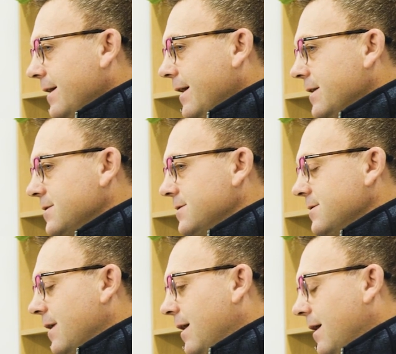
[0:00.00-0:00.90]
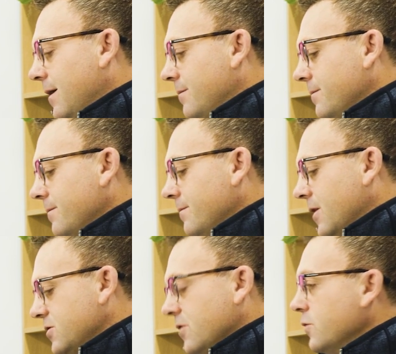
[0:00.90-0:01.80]
it's um,
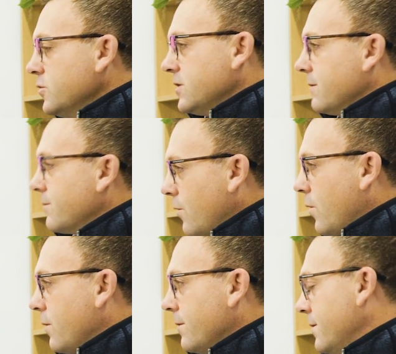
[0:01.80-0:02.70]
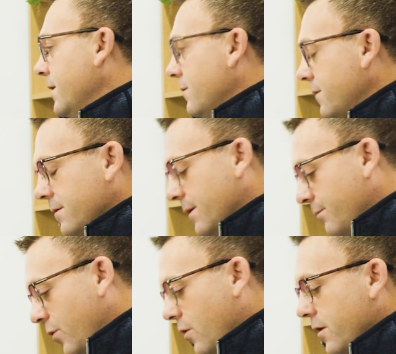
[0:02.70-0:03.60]
a solution for you know
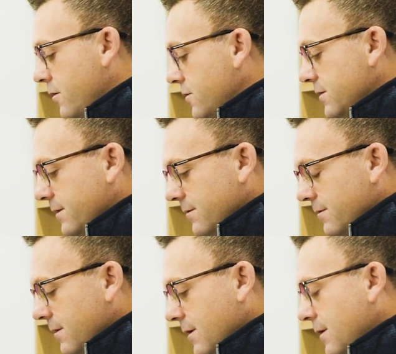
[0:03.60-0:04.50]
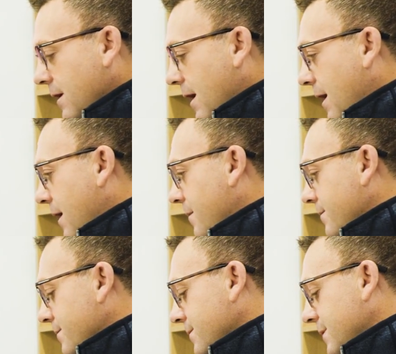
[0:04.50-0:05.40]
employers and
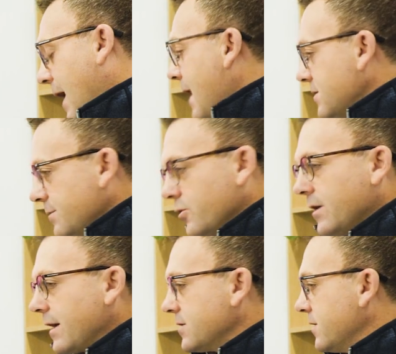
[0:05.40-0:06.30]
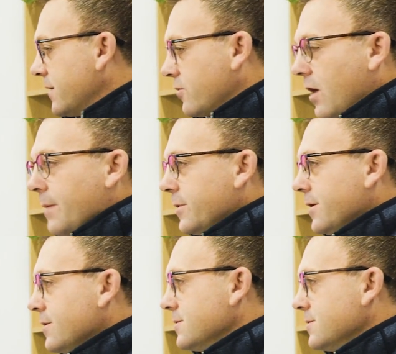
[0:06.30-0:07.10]
um, acid protection and crop yield.